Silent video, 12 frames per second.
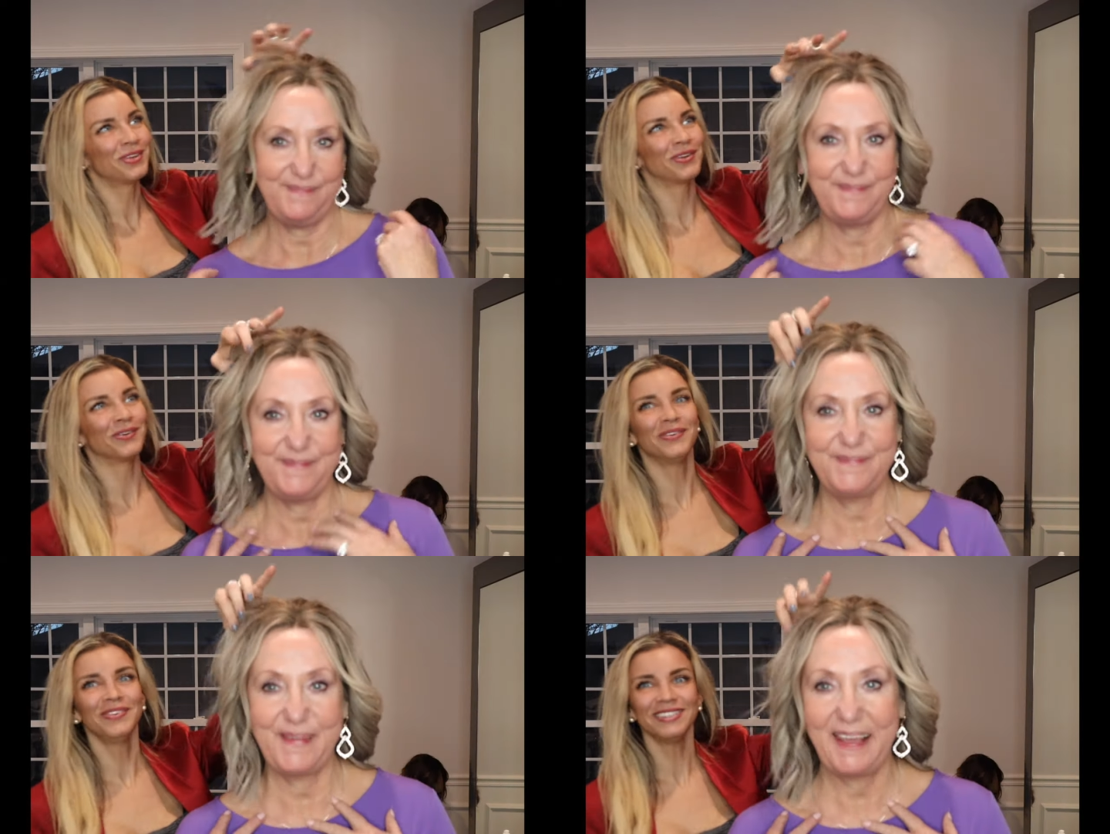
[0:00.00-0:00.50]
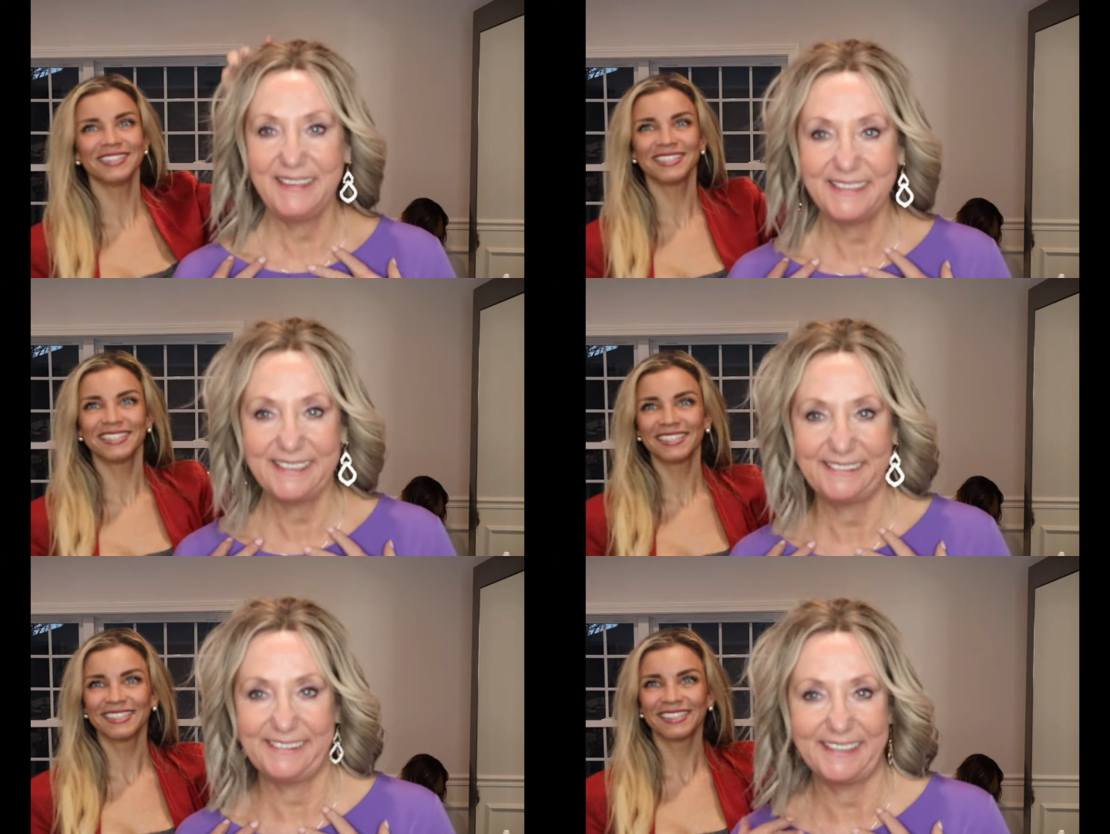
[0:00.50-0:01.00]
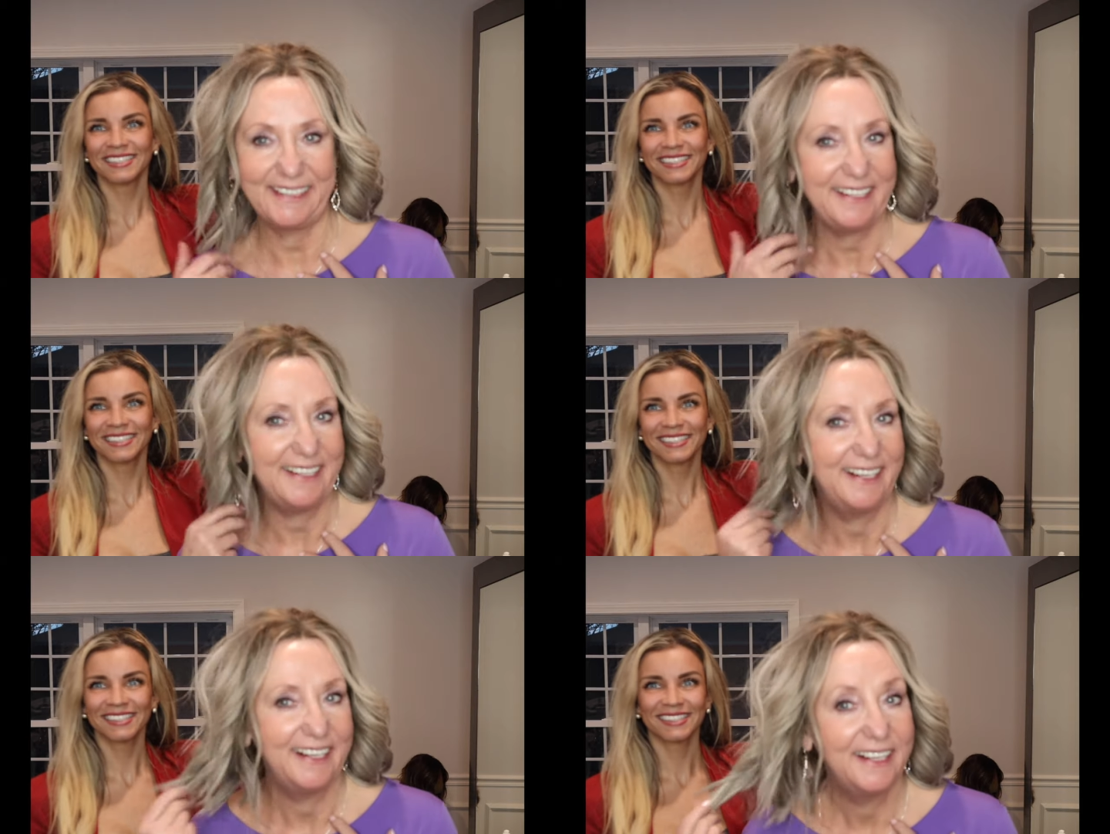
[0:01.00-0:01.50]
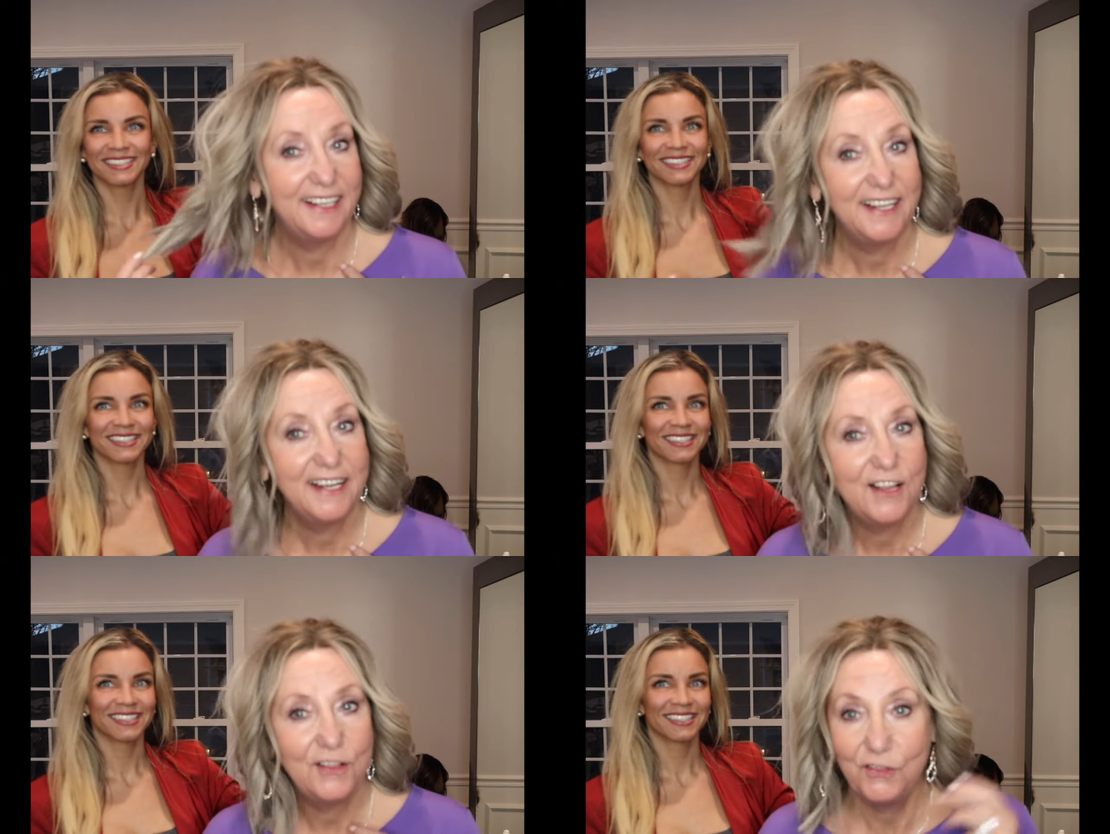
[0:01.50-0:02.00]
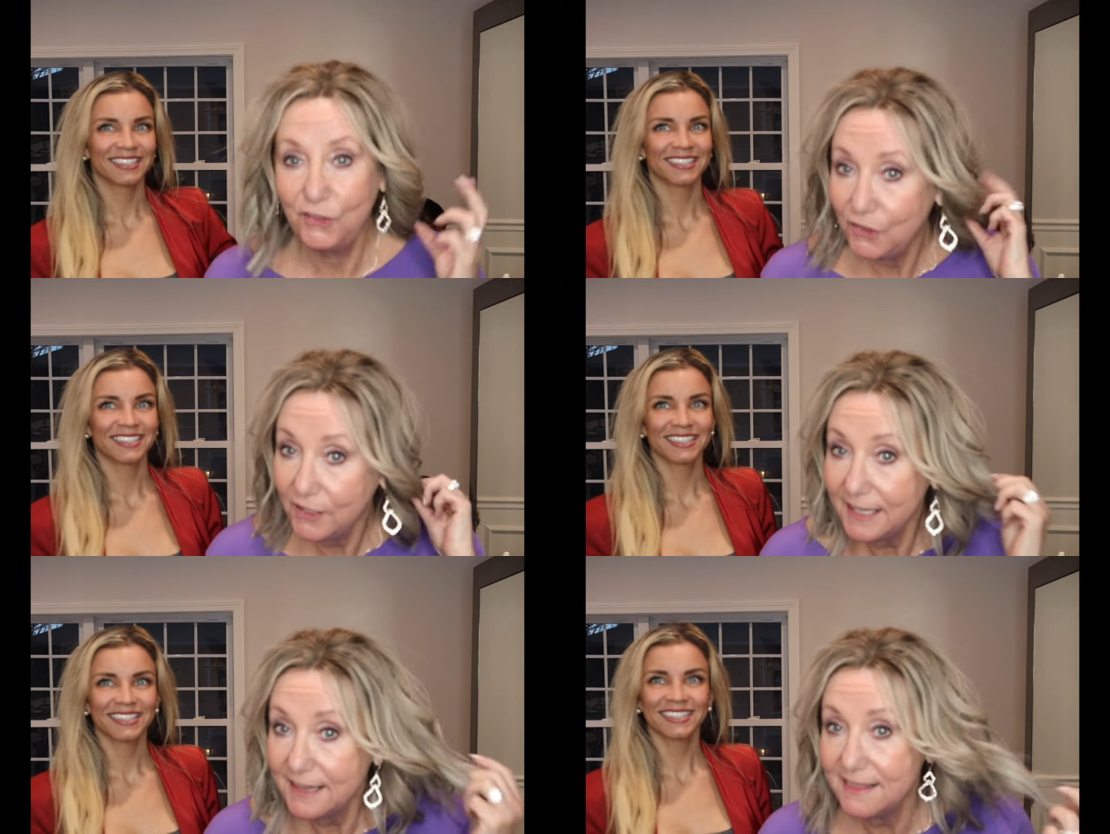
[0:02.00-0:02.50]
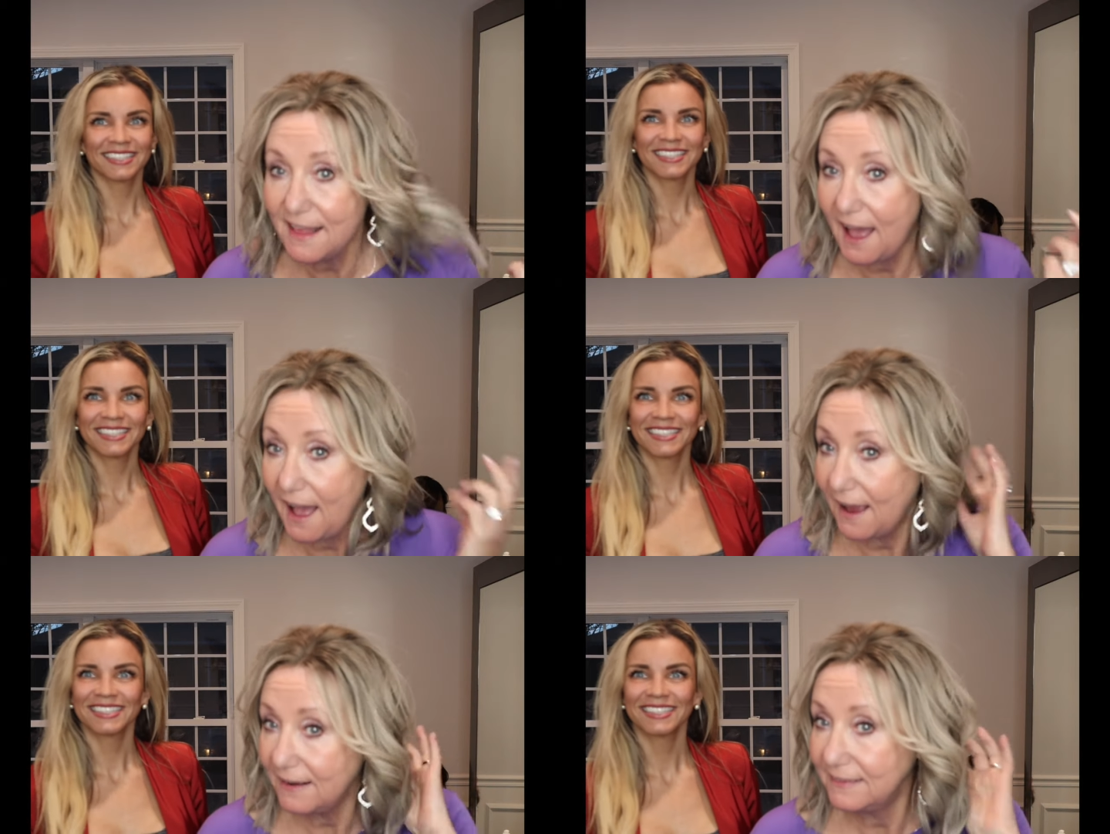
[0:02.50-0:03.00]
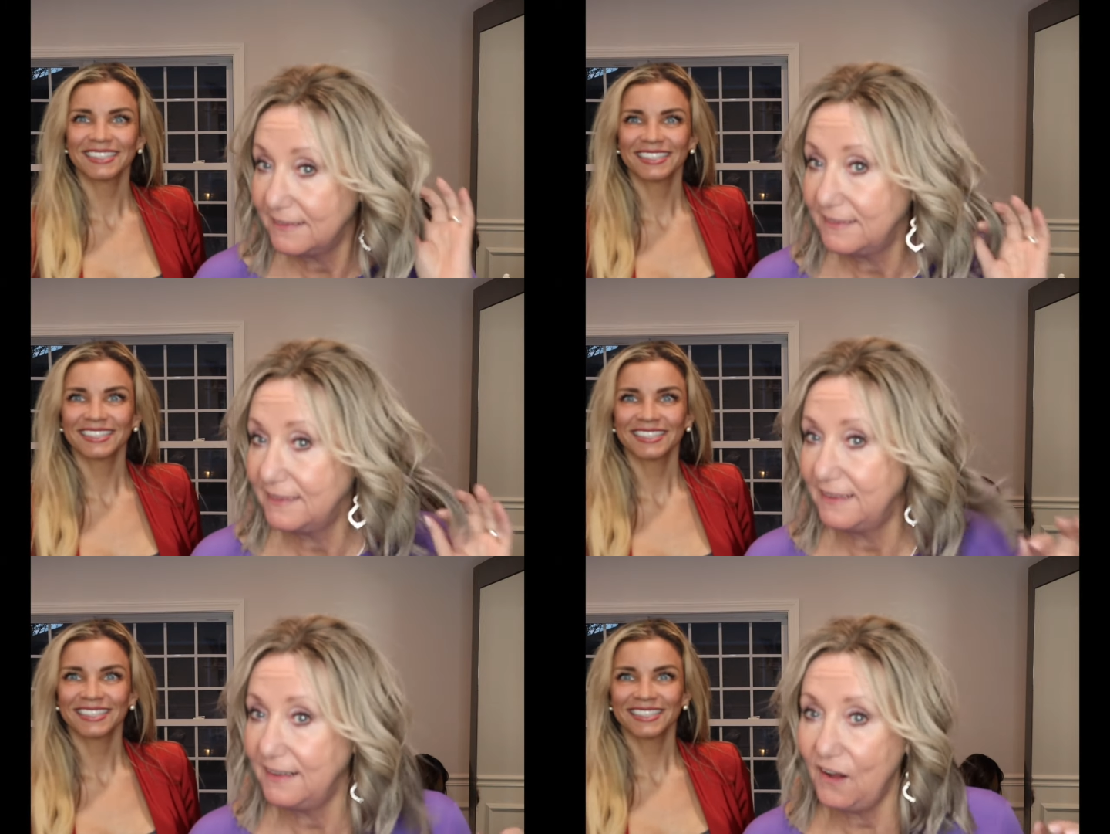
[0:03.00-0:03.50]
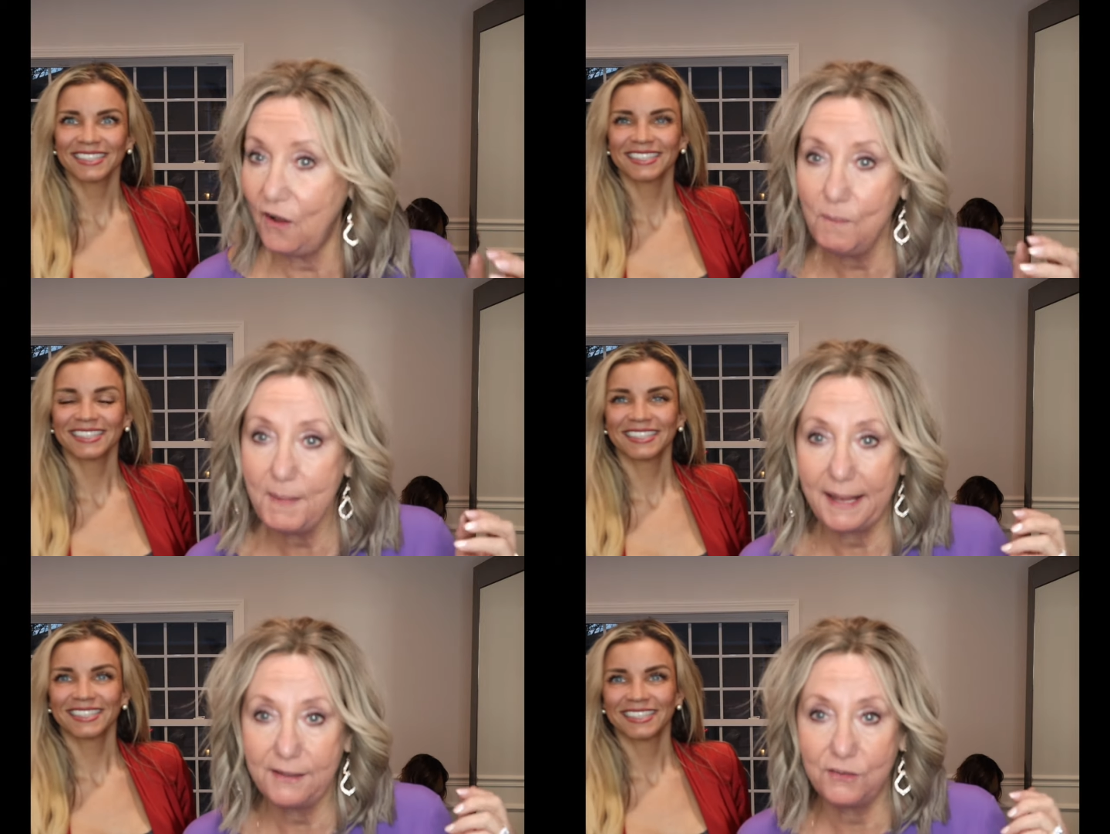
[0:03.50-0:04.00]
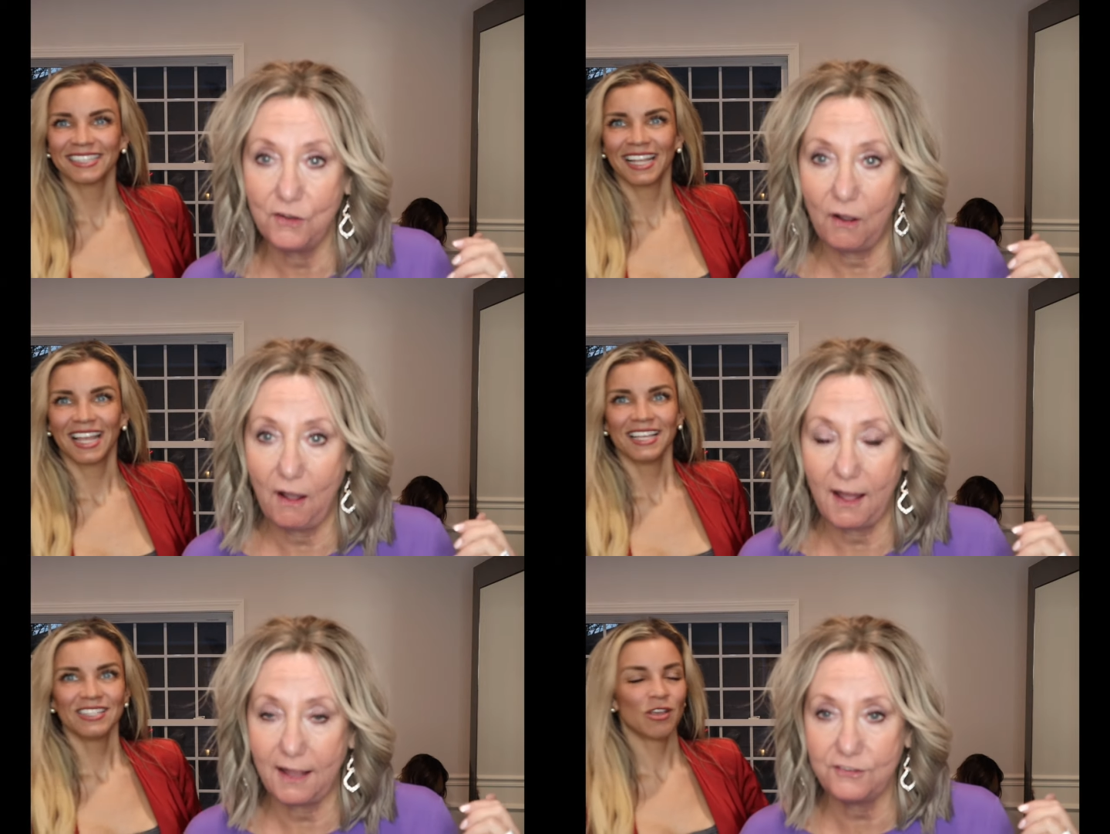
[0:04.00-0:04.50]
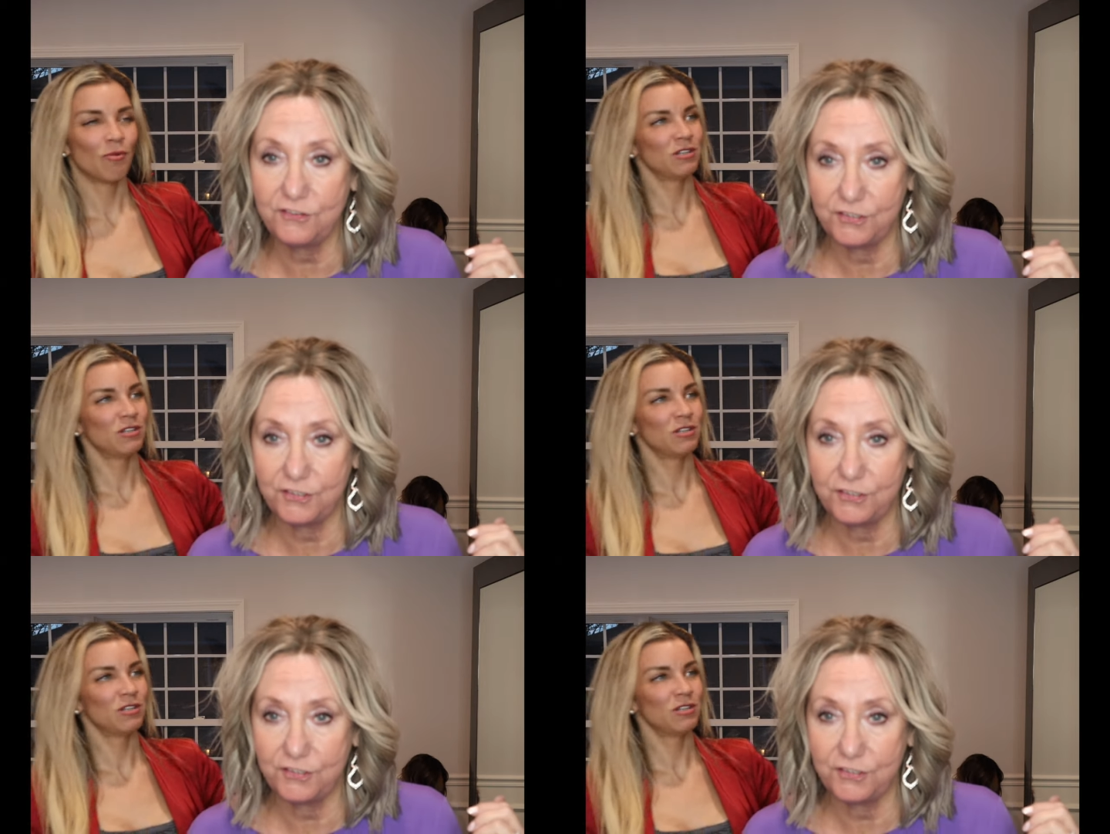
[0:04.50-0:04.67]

Speaker 1: cute. Basically, look at that. Oh my gosh. So